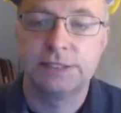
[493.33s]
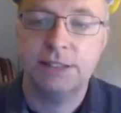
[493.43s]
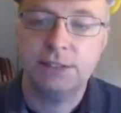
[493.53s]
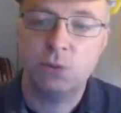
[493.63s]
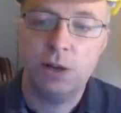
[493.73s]
So
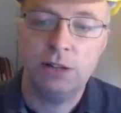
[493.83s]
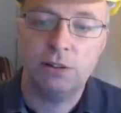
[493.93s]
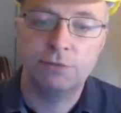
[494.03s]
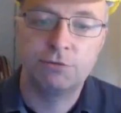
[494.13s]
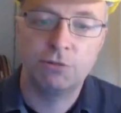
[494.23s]
that's quite a
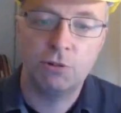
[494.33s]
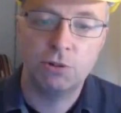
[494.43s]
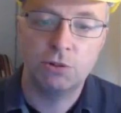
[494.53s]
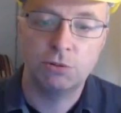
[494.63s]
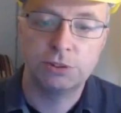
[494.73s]
lot of draw
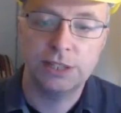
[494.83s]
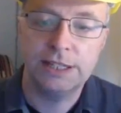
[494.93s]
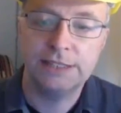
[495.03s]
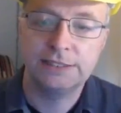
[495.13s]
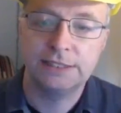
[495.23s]
calls,
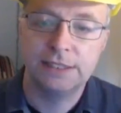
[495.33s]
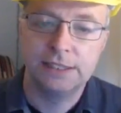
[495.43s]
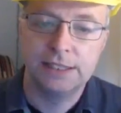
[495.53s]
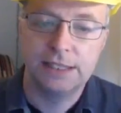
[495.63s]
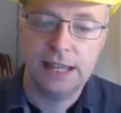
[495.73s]
and it's
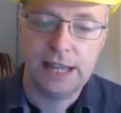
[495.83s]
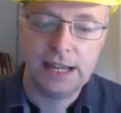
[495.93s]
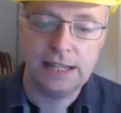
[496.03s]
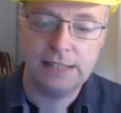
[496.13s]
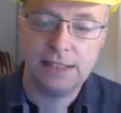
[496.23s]

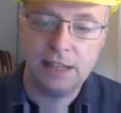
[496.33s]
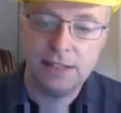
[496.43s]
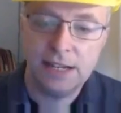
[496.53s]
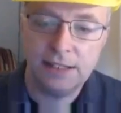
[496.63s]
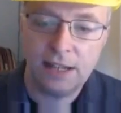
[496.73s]

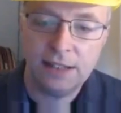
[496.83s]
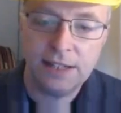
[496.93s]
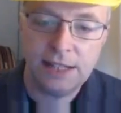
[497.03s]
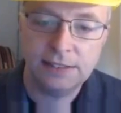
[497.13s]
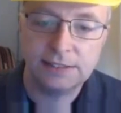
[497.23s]

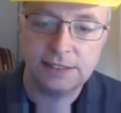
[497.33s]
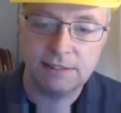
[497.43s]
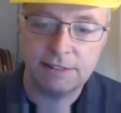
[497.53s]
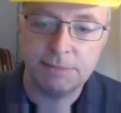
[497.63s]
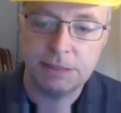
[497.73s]

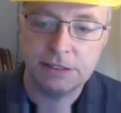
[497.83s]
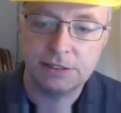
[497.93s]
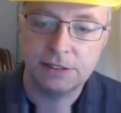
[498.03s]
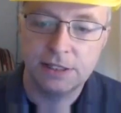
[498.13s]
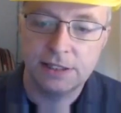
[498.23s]
unnecessary
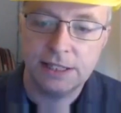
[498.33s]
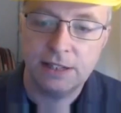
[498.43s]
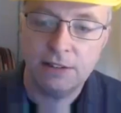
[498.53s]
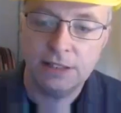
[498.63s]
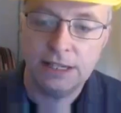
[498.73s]
because they
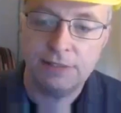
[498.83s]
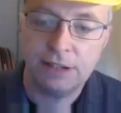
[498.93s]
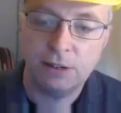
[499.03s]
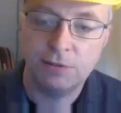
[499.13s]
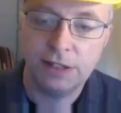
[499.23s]
hardly
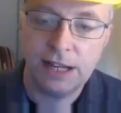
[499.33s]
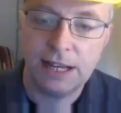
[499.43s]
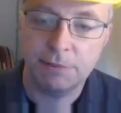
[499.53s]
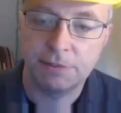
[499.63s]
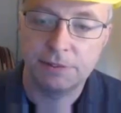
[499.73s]
ever
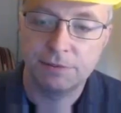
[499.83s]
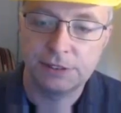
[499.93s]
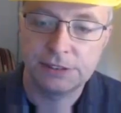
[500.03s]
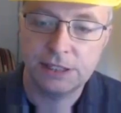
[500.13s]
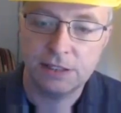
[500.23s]
overlap,
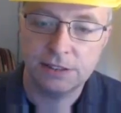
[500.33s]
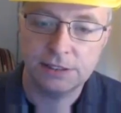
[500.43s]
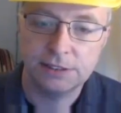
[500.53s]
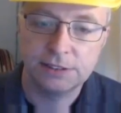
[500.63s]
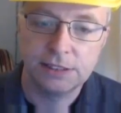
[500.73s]
for
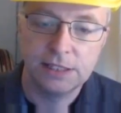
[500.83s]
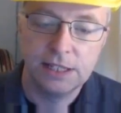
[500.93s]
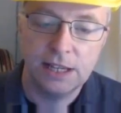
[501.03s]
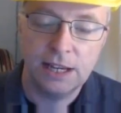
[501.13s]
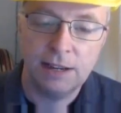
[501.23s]
starters.
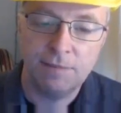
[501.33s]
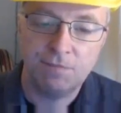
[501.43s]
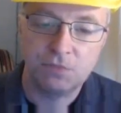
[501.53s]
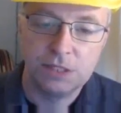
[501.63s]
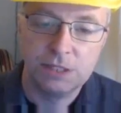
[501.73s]

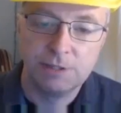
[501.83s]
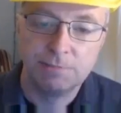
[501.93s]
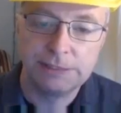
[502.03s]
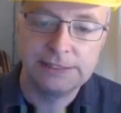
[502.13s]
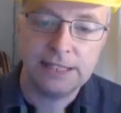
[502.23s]

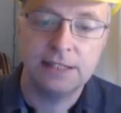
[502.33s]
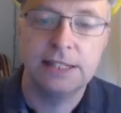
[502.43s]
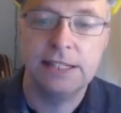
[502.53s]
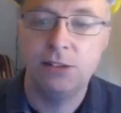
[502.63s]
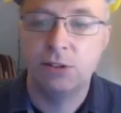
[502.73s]
But
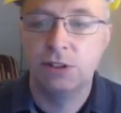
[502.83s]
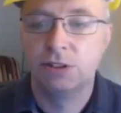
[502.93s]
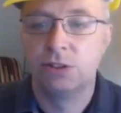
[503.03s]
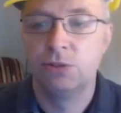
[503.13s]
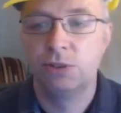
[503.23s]
secondly, you can
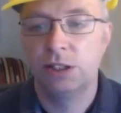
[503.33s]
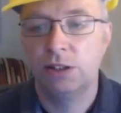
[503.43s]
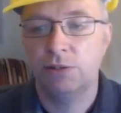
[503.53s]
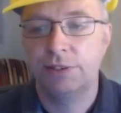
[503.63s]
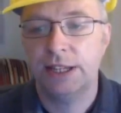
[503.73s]
do a
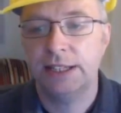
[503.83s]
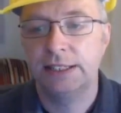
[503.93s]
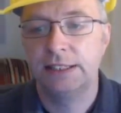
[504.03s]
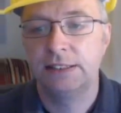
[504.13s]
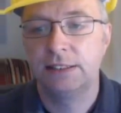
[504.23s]
lot of that
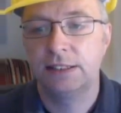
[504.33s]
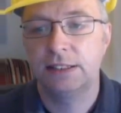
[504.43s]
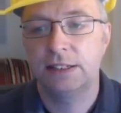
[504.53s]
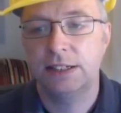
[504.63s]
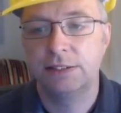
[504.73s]
in
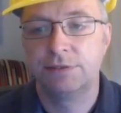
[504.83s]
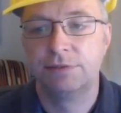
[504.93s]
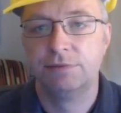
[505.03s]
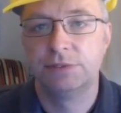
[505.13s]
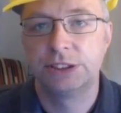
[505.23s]
kind of
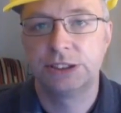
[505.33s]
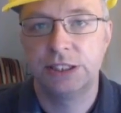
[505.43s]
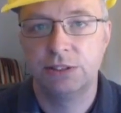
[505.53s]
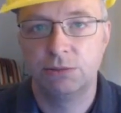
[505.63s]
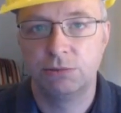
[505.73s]

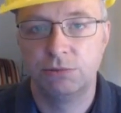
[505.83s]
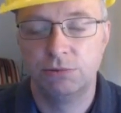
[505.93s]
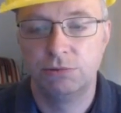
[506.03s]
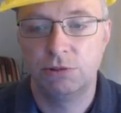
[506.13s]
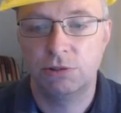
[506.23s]
single
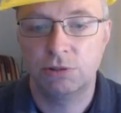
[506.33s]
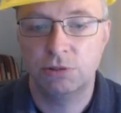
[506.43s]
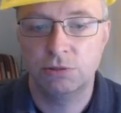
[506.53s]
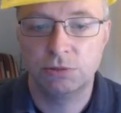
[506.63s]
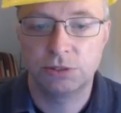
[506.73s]
draw
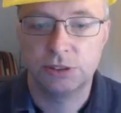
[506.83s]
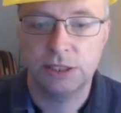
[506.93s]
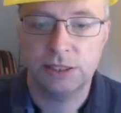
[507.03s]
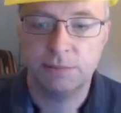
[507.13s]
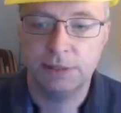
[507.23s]
calls
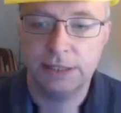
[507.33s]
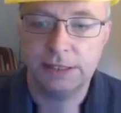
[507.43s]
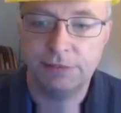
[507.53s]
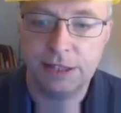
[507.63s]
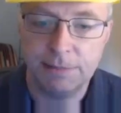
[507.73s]

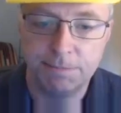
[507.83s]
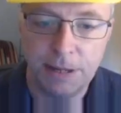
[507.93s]
if they're